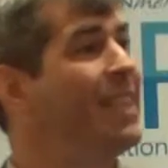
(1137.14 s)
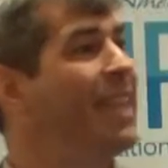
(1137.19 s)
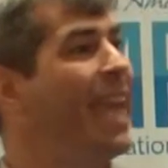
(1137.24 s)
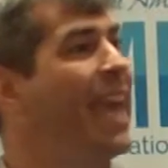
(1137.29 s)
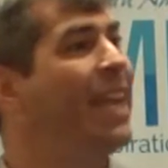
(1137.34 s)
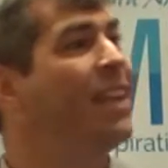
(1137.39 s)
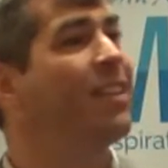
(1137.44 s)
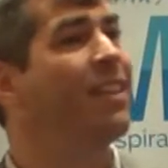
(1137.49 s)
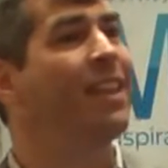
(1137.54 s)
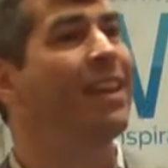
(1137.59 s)
the
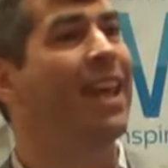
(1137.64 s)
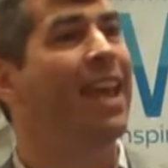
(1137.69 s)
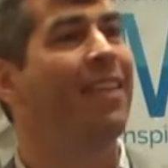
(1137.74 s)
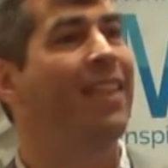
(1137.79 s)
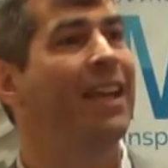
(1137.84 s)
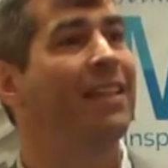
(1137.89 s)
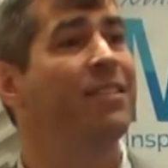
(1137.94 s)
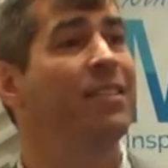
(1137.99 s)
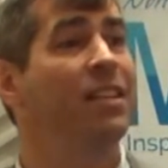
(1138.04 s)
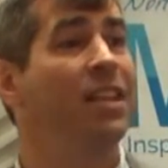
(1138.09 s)
end of the day,
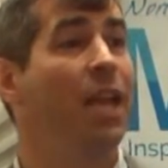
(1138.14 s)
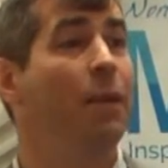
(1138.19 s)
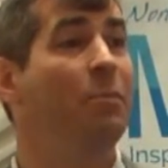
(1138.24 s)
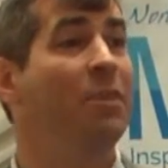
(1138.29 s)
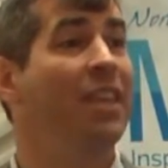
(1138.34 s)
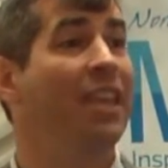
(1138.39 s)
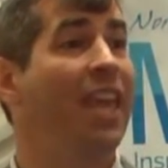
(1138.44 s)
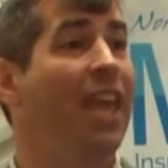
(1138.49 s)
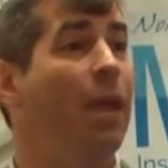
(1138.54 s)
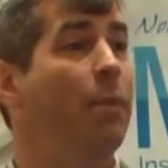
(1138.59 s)
that's the name
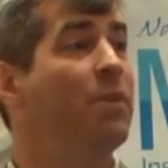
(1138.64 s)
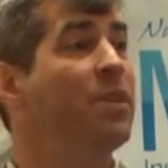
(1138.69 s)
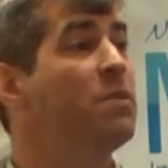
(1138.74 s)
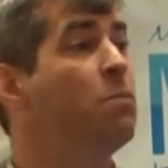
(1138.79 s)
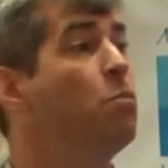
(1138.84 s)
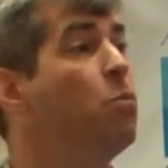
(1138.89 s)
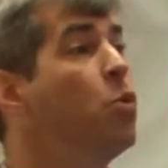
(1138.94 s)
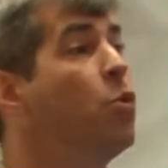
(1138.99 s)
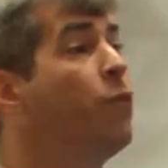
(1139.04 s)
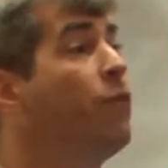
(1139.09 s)
of the game, is
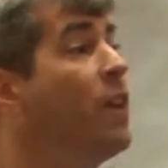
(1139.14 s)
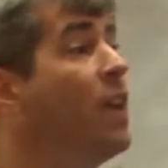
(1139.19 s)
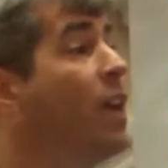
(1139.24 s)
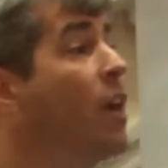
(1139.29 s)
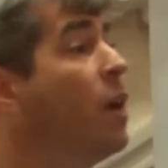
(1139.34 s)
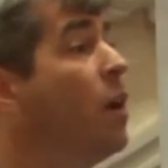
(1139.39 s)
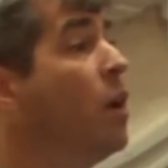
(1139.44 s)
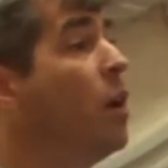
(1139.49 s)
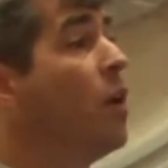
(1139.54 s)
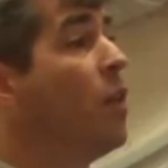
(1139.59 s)

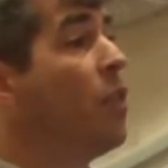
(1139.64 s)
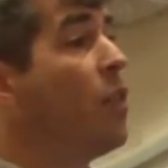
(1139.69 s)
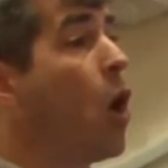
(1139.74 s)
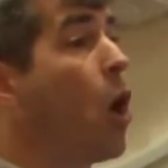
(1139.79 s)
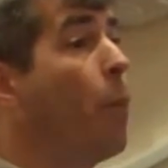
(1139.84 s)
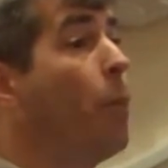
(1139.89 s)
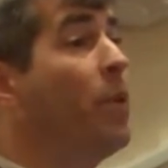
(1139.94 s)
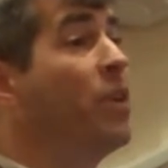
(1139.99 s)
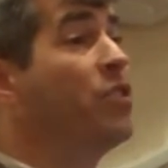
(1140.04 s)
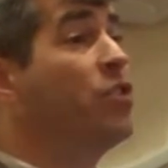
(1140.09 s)
moving
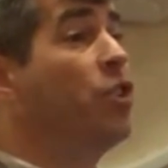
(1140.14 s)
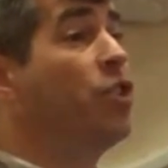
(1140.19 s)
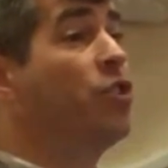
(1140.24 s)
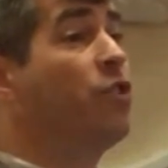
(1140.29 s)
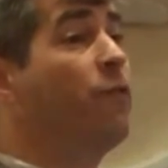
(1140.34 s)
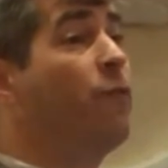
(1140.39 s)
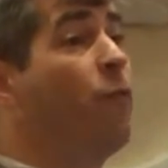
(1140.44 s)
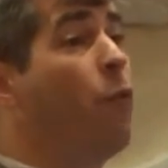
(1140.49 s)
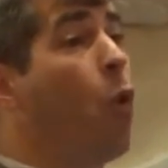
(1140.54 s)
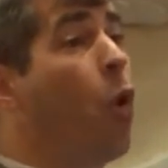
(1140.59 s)
our business
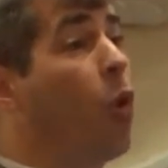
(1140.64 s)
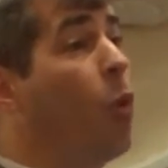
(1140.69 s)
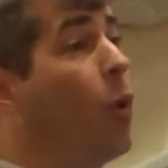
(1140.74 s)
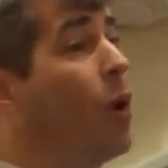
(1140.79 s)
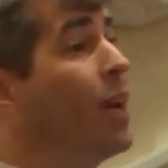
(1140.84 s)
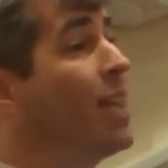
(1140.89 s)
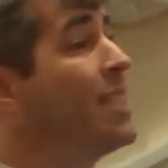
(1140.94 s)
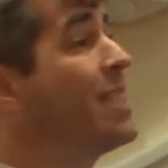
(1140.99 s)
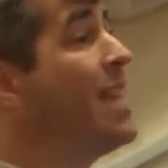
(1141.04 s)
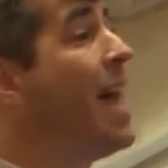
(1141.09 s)

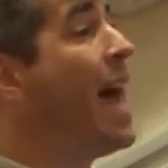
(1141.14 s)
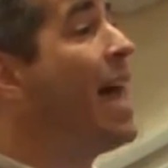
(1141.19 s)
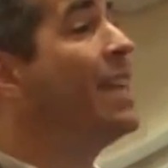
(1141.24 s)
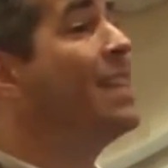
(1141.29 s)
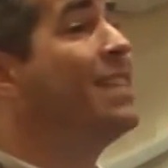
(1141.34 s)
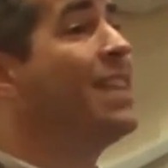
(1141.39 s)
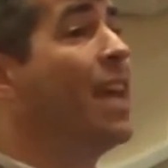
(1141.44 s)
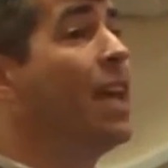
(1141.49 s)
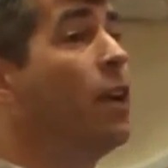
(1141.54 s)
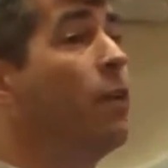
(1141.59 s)
forward. It's
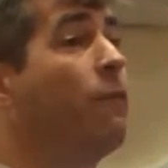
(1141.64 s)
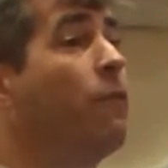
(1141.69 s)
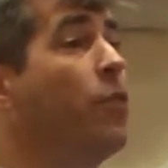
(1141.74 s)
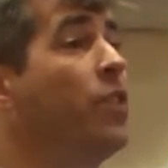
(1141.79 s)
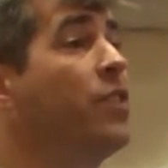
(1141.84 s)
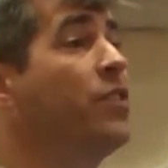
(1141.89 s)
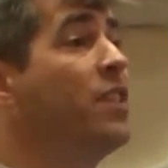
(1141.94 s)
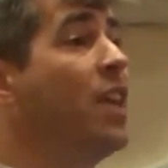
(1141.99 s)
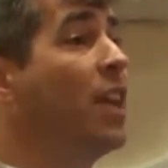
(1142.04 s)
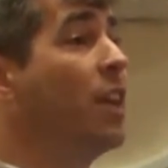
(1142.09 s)
not data for
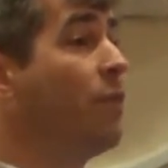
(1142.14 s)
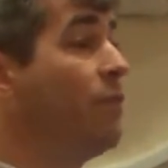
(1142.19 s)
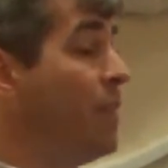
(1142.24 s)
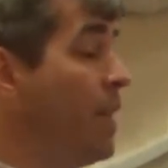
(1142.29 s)
the sake of